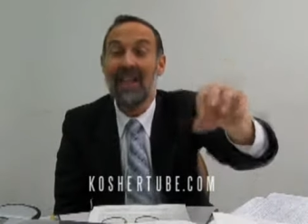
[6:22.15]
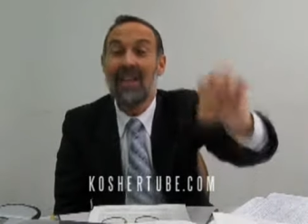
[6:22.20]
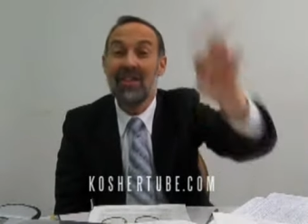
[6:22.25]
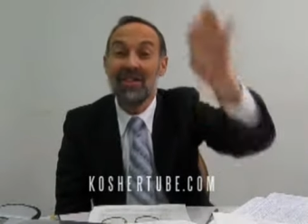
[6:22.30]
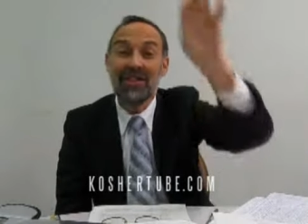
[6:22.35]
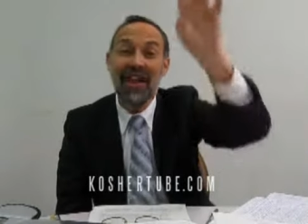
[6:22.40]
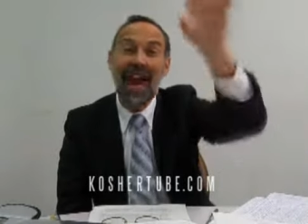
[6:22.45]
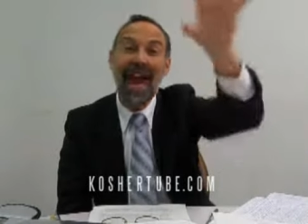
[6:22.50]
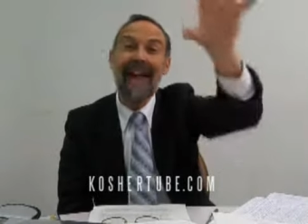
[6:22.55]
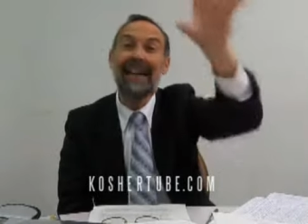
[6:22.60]

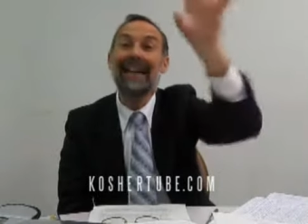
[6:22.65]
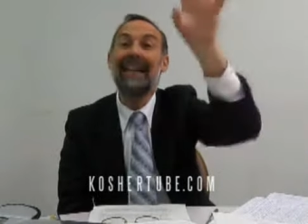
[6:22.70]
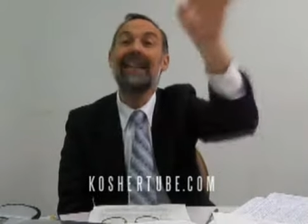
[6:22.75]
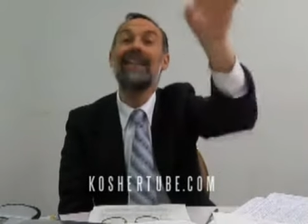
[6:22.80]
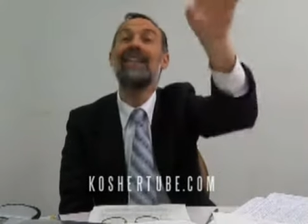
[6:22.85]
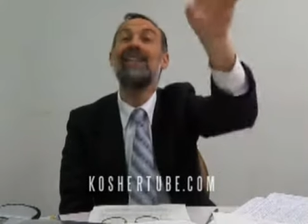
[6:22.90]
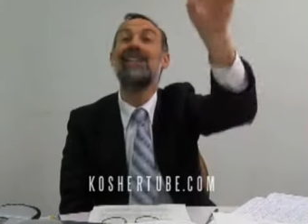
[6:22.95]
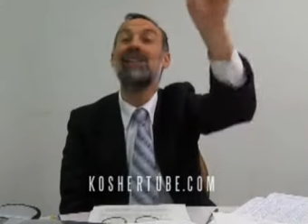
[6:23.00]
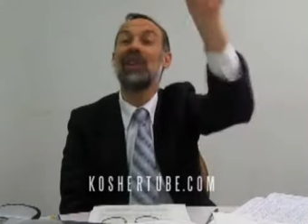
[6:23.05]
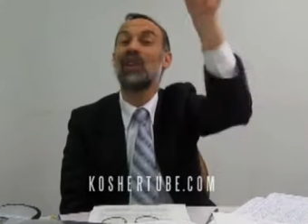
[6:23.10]
That
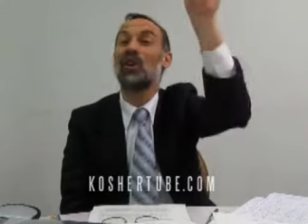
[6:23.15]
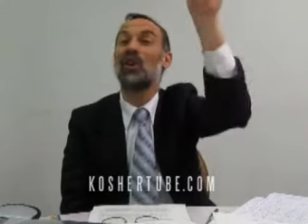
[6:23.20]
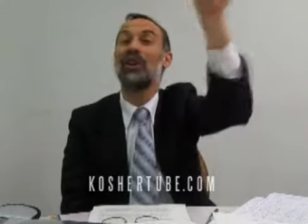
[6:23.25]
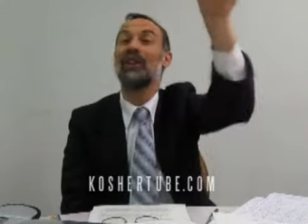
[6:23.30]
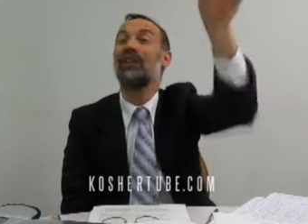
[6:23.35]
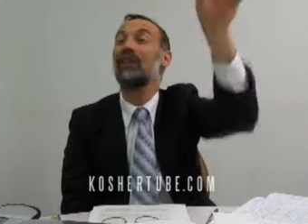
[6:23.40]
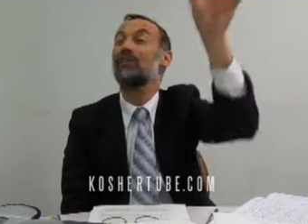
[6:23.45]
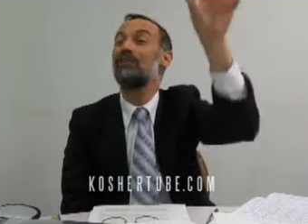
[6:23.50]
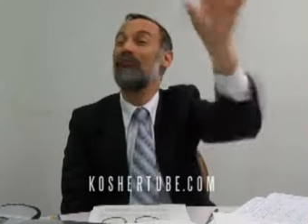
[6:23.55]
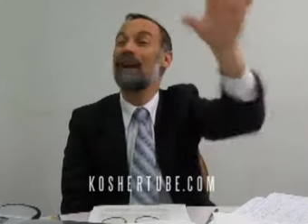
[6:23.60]
is, according
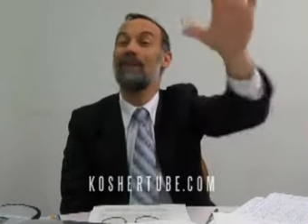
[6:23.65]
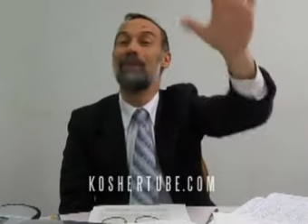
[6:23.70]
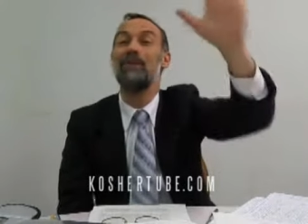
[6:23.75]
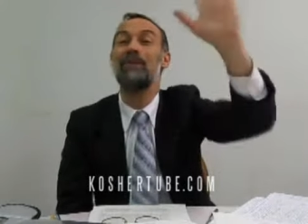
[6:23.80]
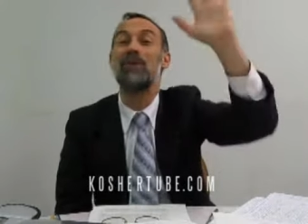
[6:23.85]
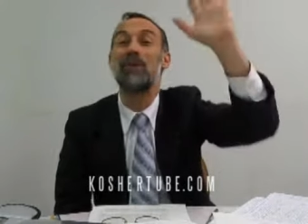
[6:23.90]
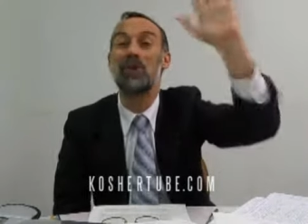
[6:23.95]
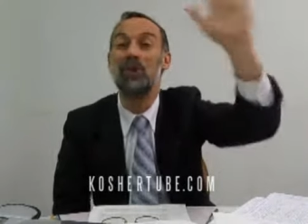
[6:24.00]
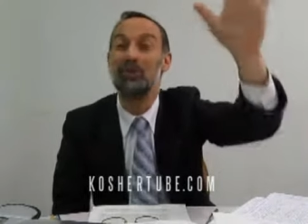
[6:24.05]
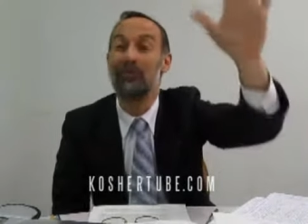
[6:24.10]
to the Rambam,
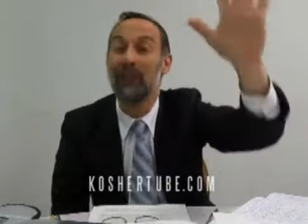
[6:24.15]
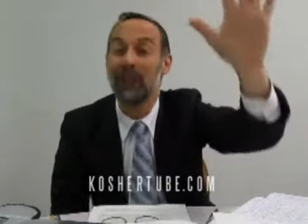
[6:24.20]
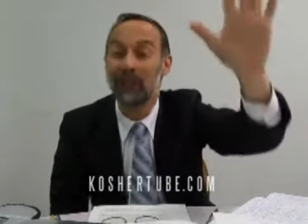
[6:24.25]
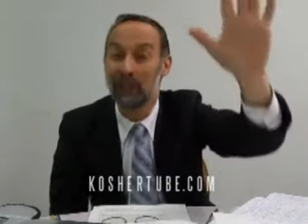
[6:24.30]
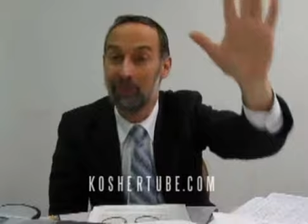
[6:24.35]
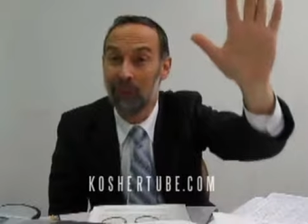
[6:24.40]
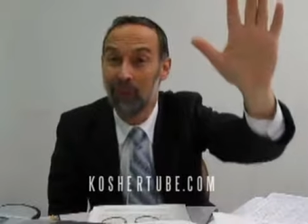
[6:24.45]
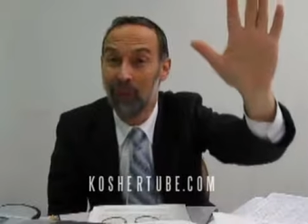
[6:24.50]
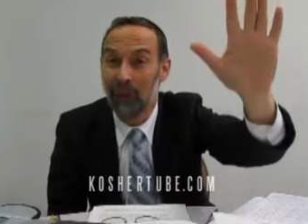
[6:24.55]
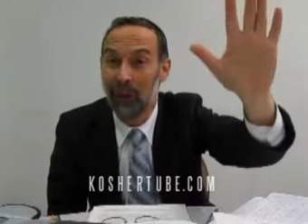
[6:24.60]
Tshuva
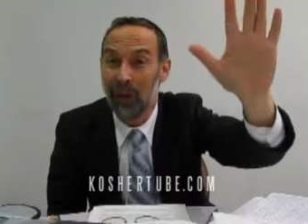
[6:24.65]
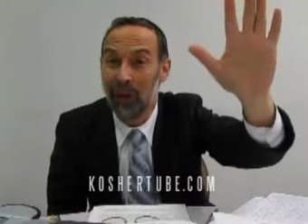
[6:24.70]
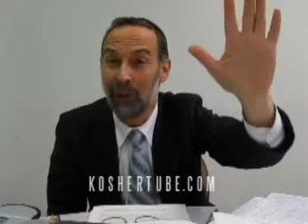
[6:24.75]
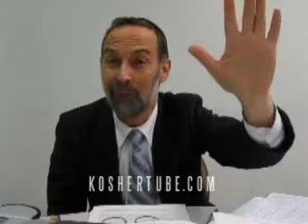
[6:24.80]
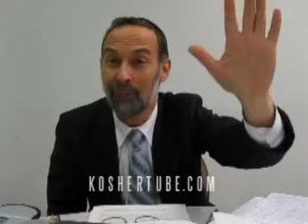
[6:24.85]
Gemura.